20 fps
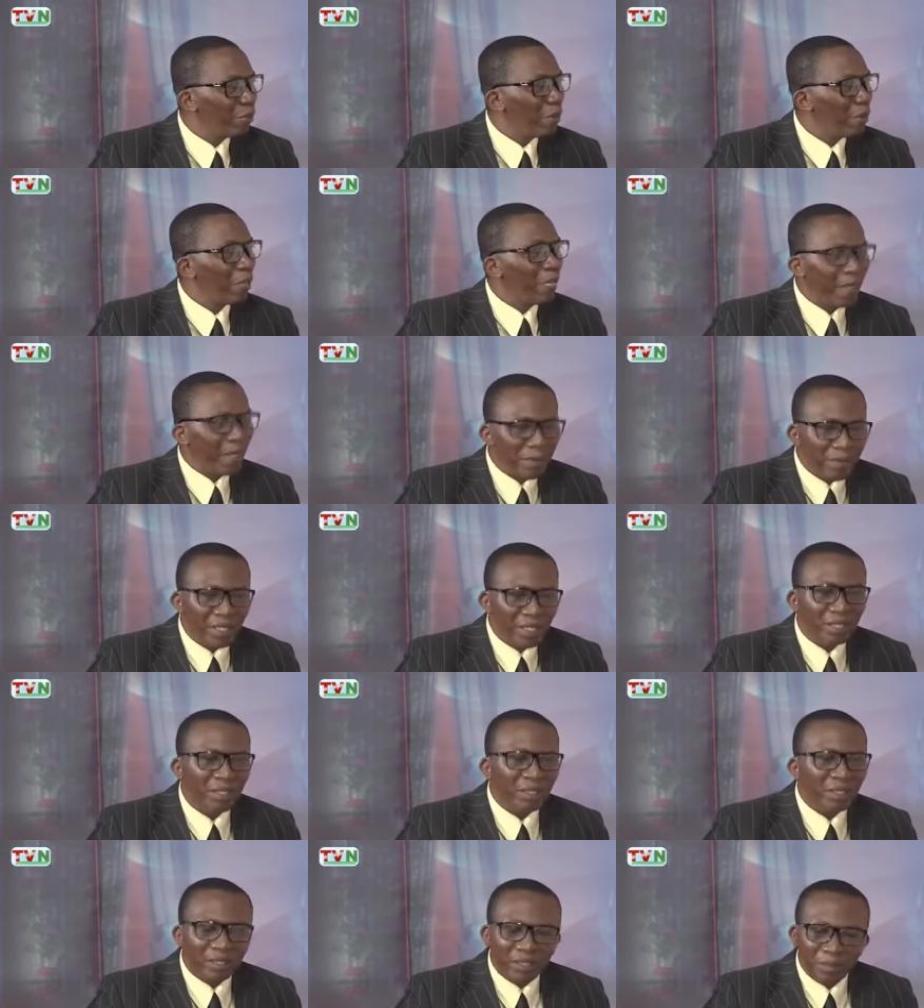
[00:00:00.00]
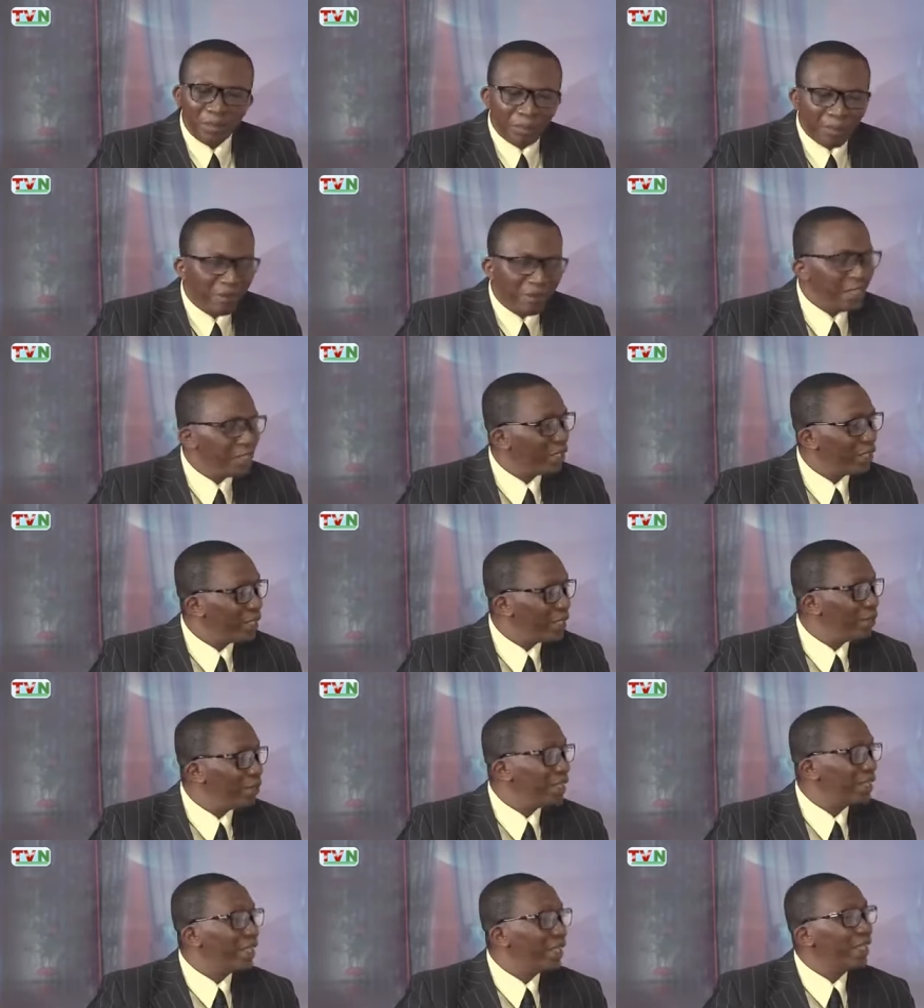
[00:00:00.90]
I mean, prevention is
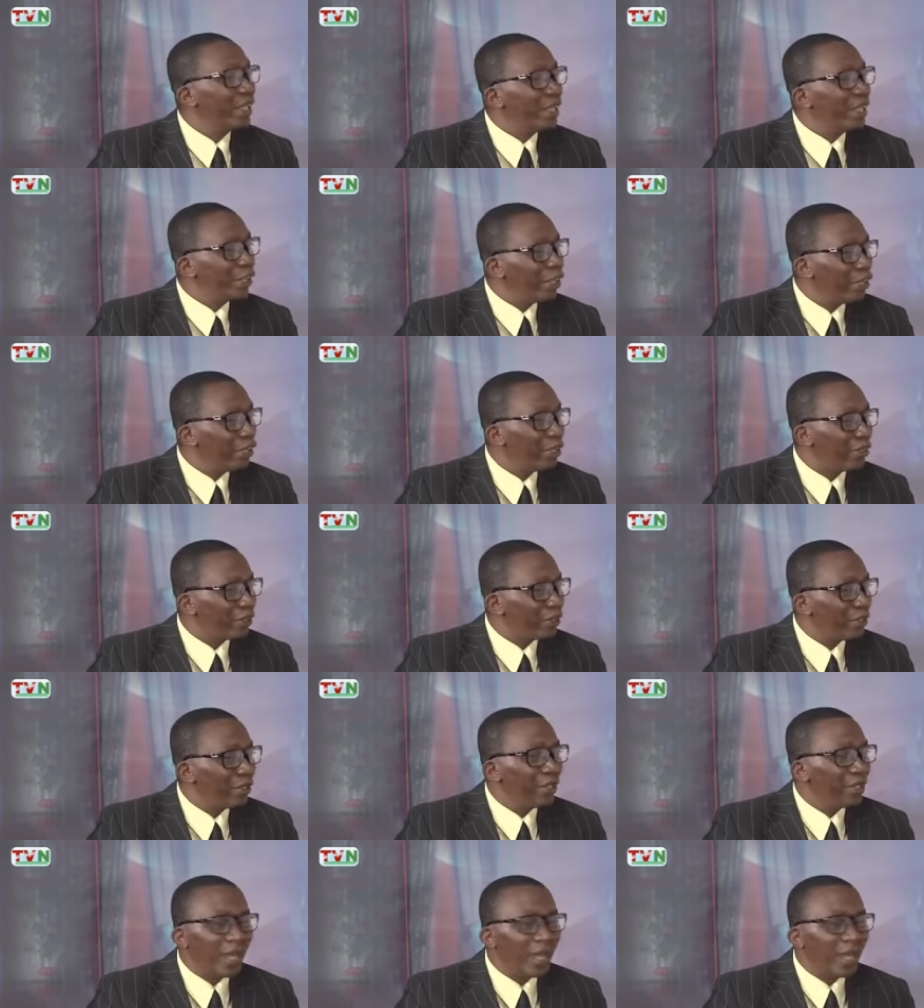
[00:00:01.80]
better than a cure.